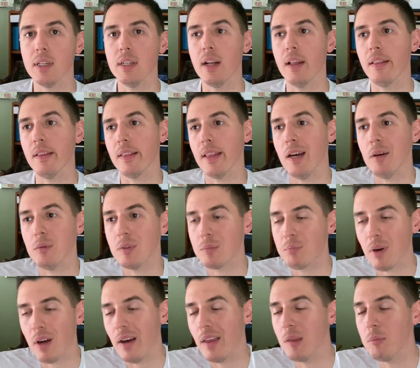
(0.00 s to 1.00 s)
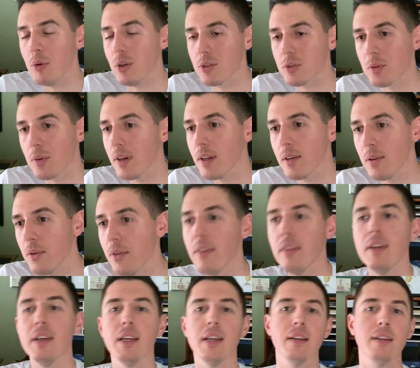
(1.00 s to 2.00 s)
And I think that was probably the most critical
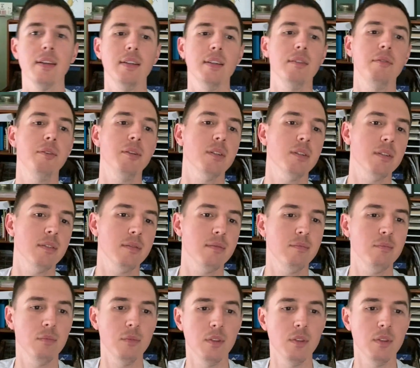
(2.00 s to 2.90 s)
thing. If you're,